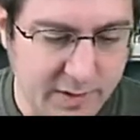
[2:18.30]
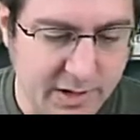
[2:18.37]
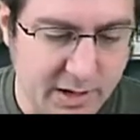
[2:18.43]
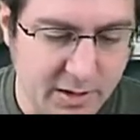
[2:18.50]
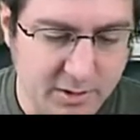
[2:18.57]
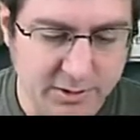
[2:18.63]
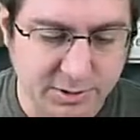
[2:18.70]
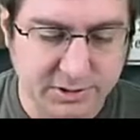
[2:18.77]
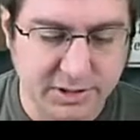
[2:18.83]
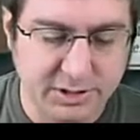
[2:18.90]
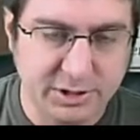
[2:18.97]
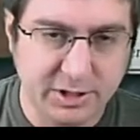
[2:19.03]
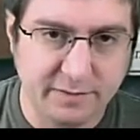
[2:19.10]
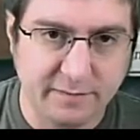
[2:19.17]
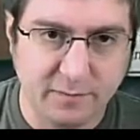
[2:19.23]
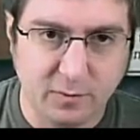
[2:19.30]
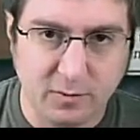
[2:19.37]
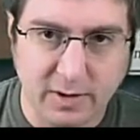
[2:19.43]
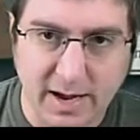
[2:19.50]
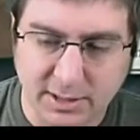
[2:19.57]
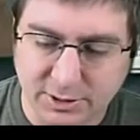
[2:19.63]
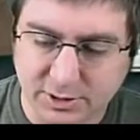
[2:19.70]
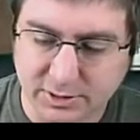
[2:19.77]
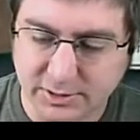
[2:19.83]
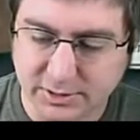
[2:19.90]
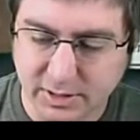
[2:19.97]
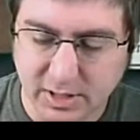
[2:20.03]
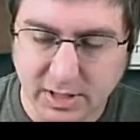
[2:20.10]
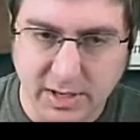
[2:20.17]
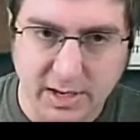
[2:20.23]
characters each have 4 actions,
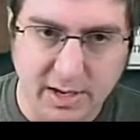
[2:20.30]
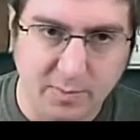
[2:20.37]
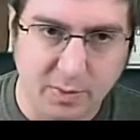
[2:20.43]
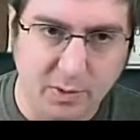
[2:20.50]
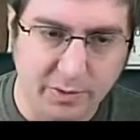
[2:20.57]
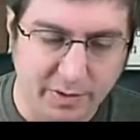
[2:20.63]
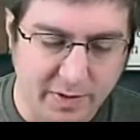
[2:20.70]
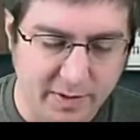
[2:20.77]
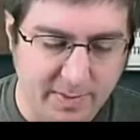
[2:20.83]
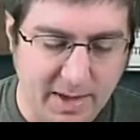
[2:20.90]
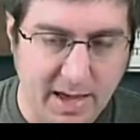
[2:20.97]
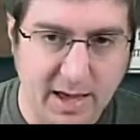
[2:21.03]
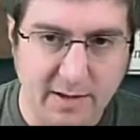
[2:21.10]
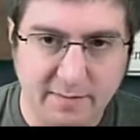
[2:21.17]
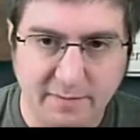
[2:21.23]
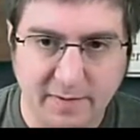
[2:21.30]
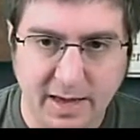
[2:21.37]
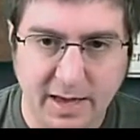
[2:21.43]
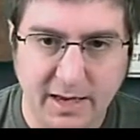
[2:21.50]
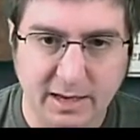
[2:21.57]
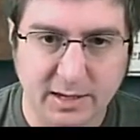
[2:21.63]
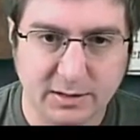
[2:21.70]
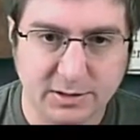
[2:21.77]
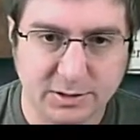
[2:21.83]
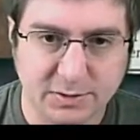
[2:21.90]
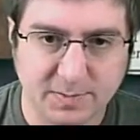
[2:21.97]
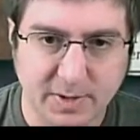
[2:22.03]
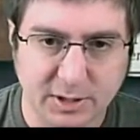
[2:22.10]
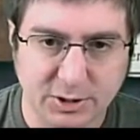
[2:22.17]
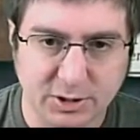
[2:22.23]
and both of them have a
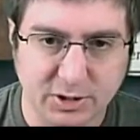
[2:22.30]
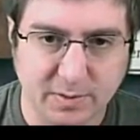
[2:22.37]
special